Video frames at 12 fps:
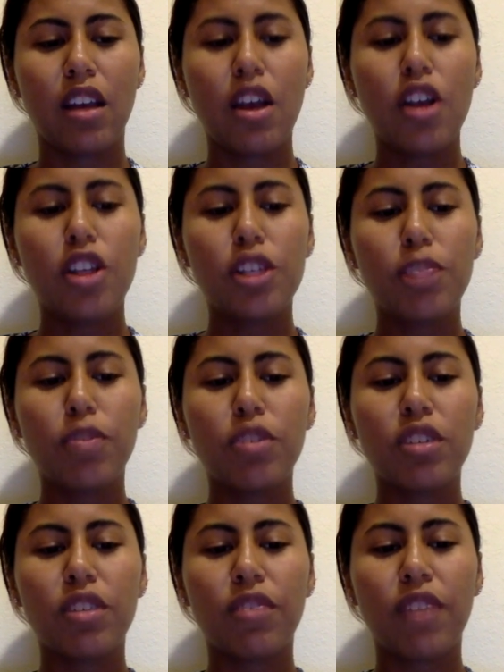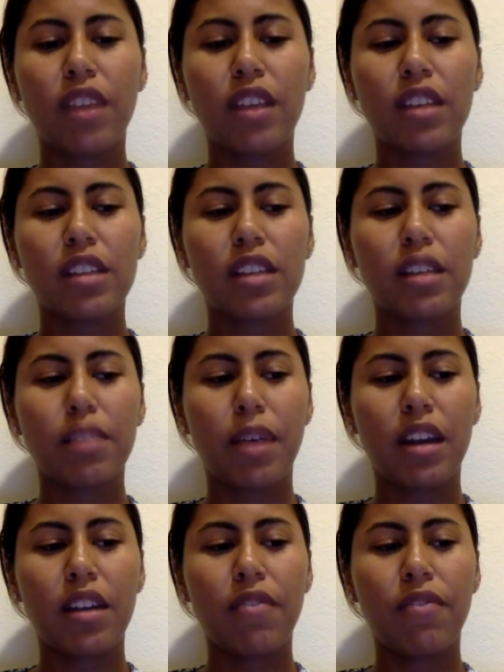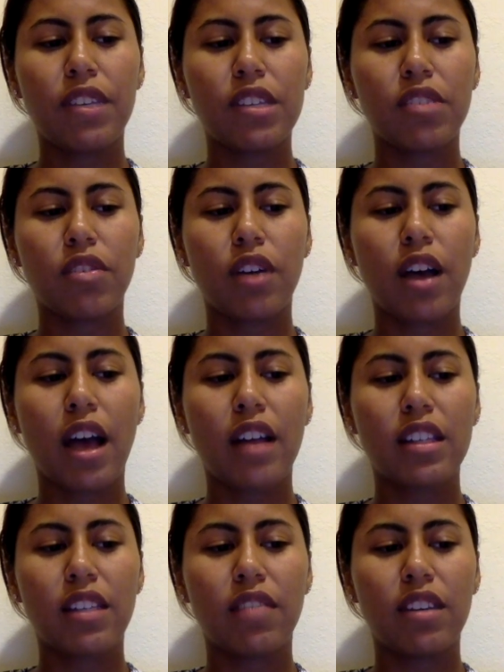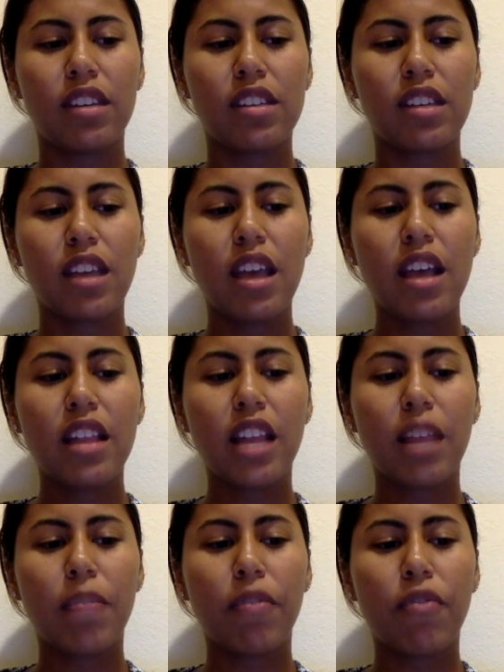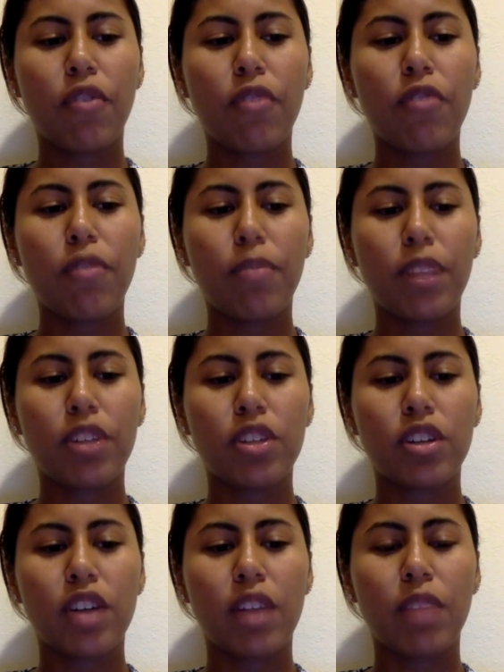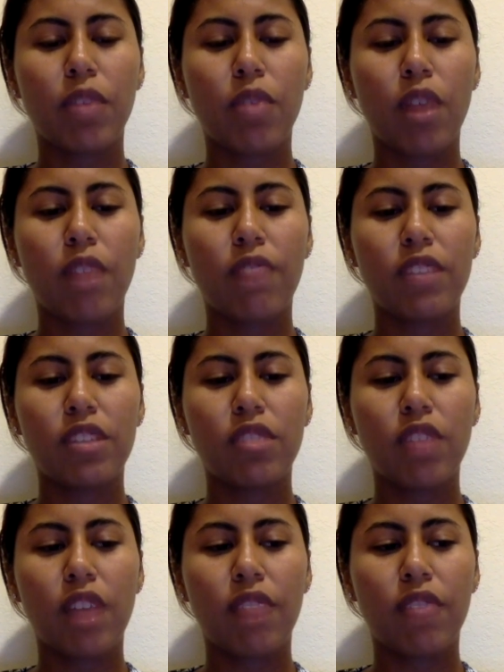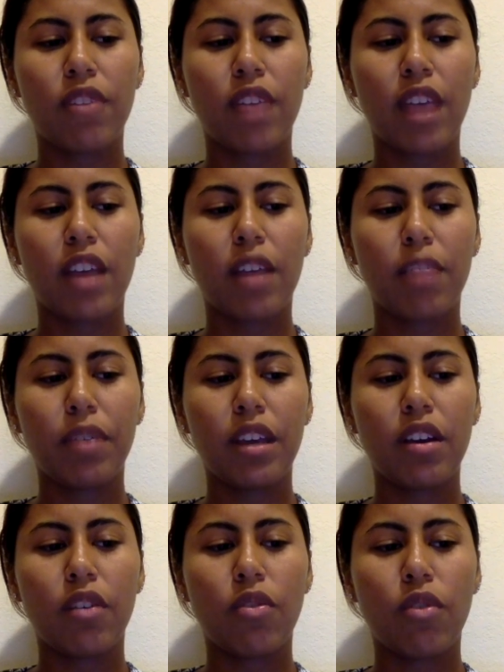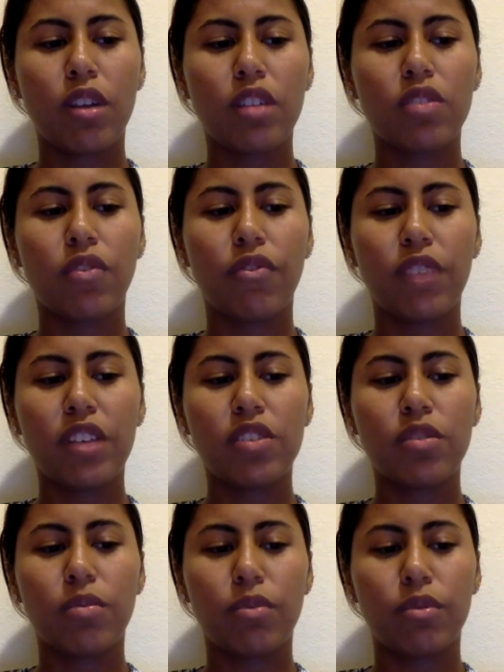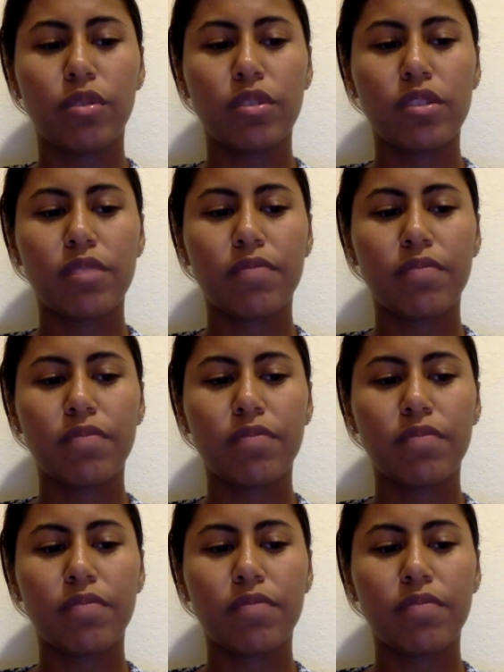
sports are defined as competitive physical activities that are performed for pleasure and require physical effort and are played according to fixed rules.